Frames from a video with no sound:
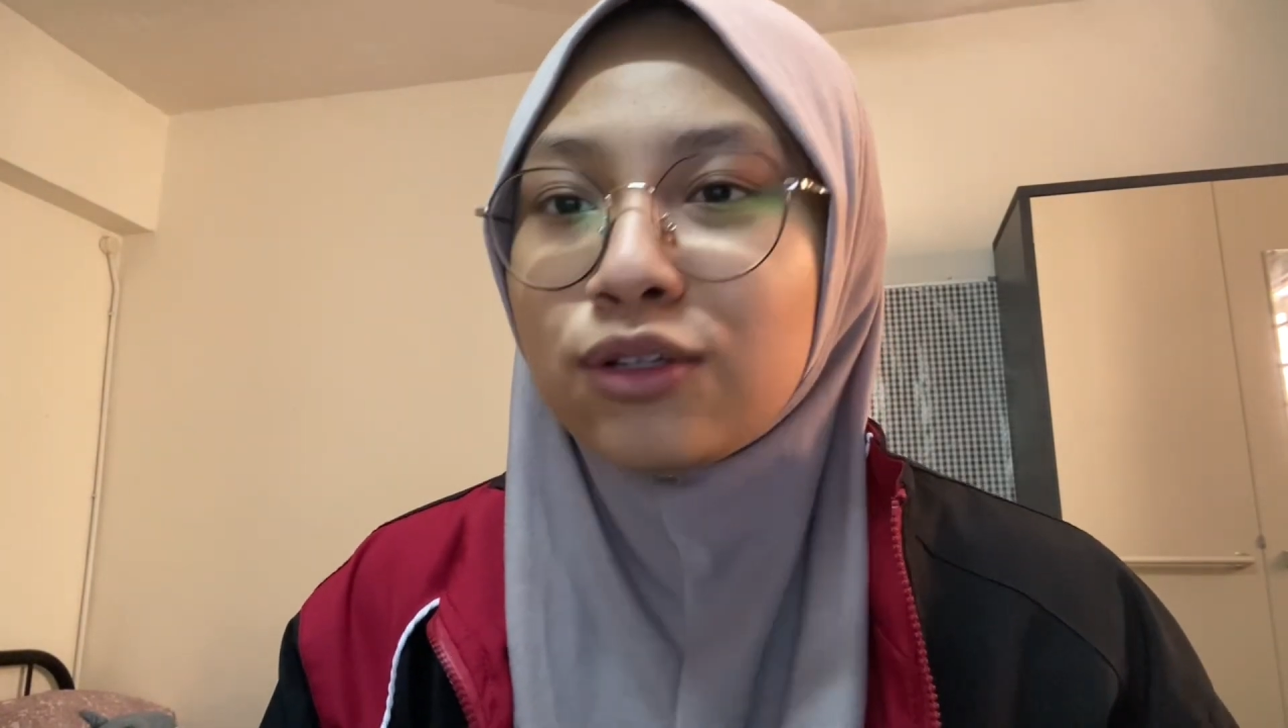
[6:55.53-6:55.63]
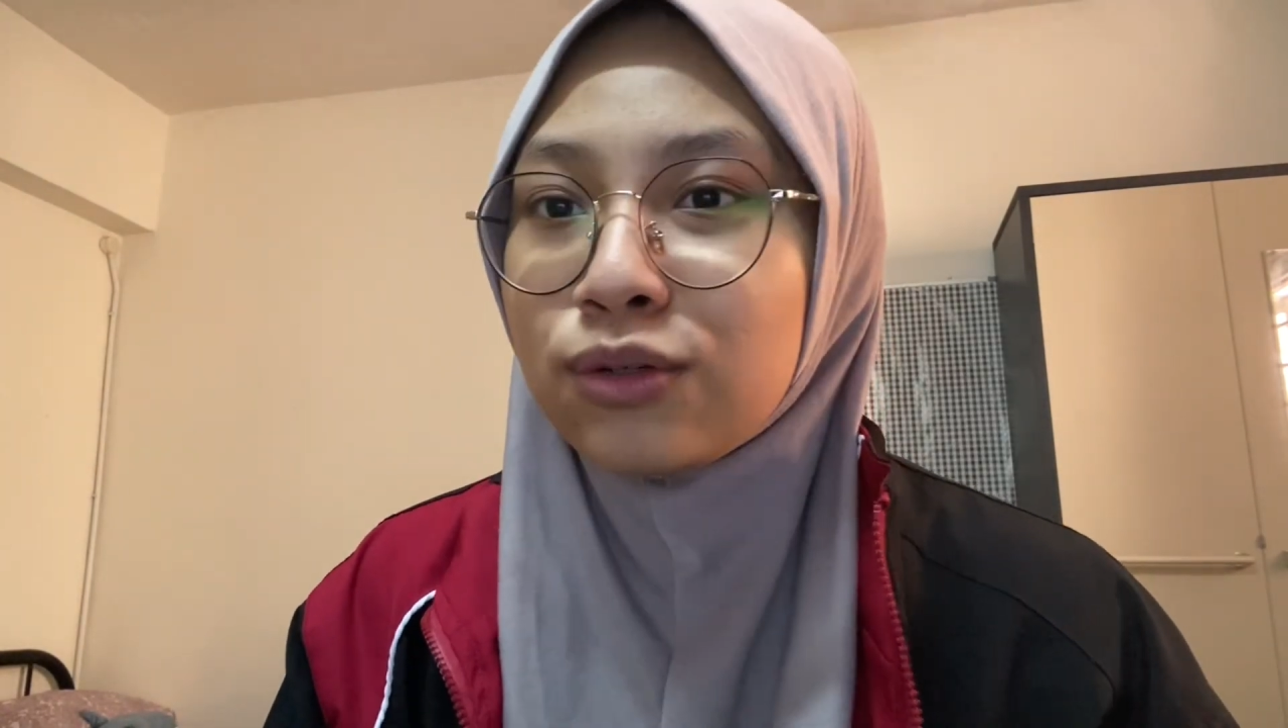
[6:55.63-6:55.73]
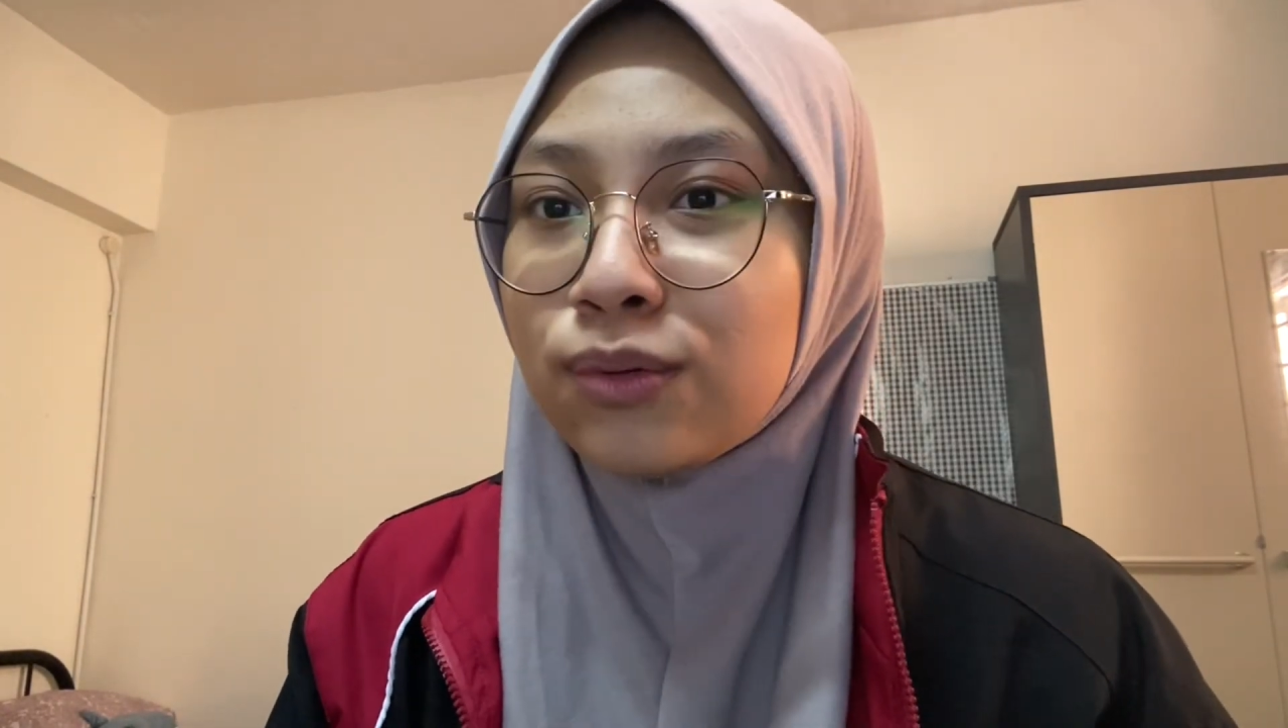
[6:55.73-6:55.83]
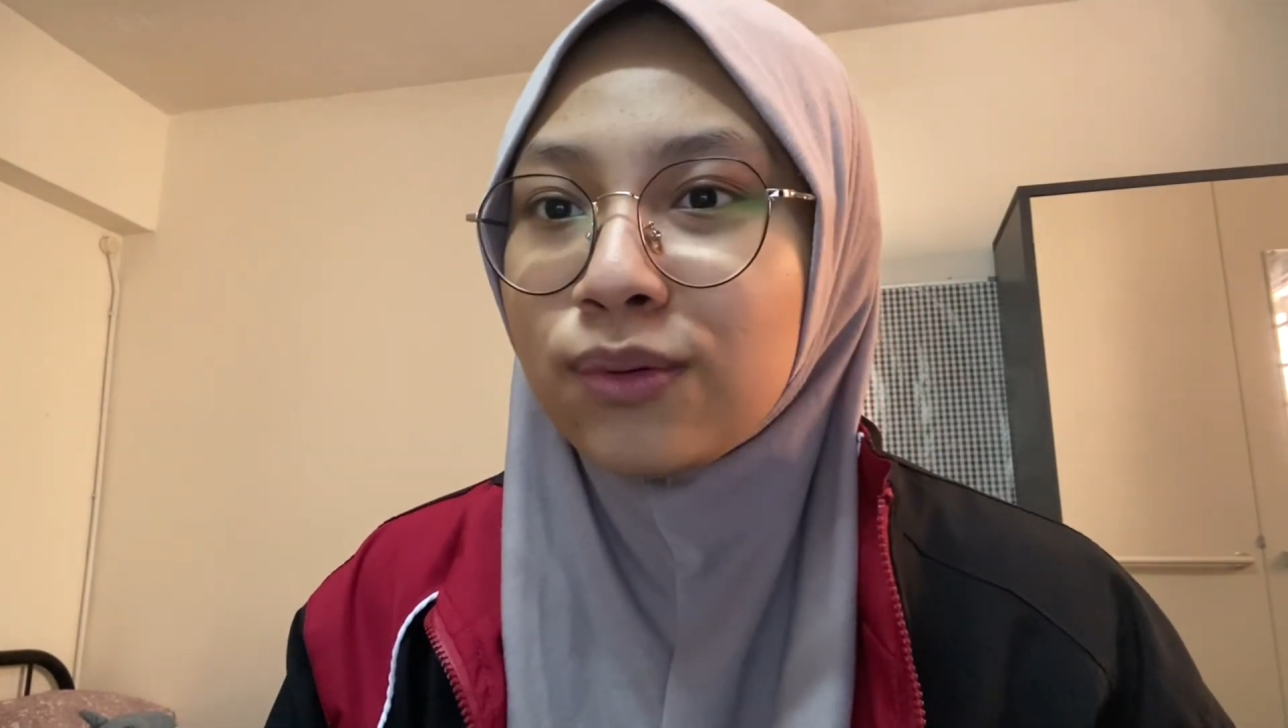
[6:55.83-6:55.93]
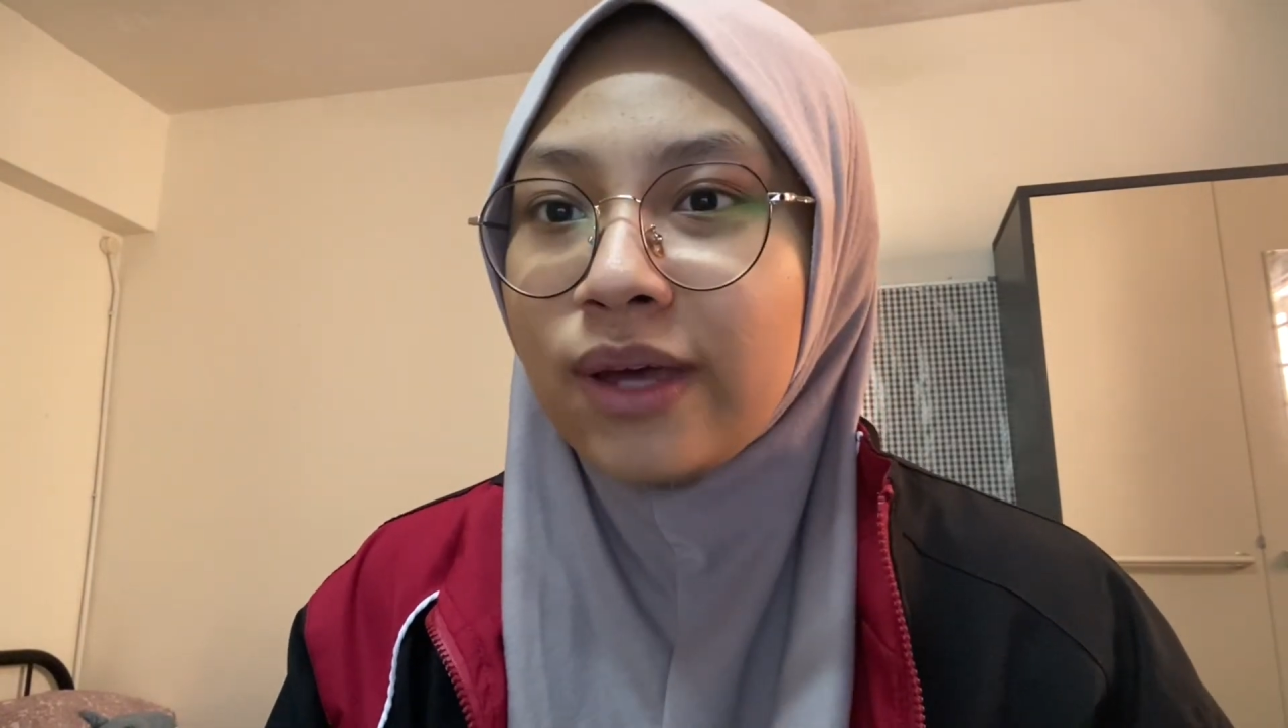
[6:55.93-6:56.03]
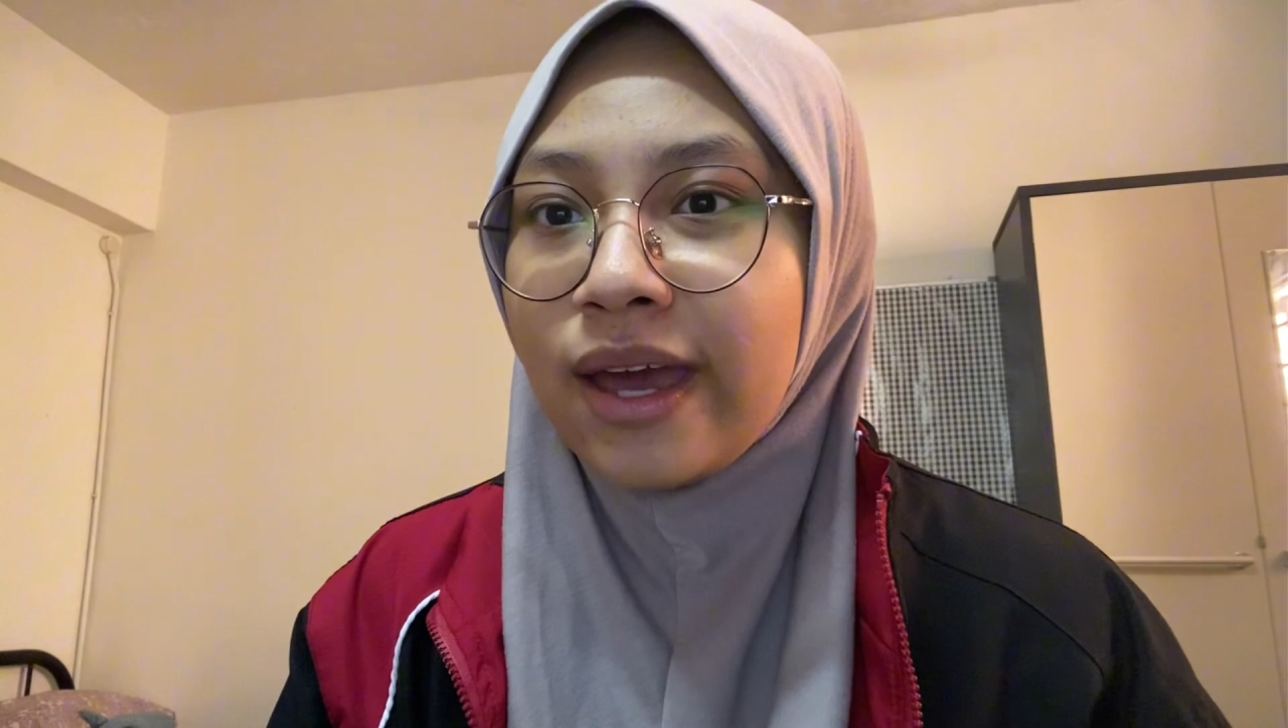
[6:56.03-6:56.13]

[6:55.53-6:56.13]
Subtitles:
you